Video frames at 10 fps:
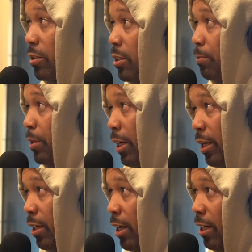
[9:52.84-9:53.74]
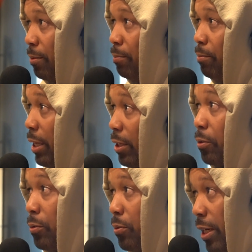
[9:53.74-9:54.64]
that's been headlined by
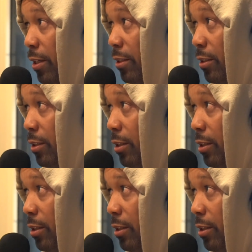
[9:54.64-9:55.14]
local talent.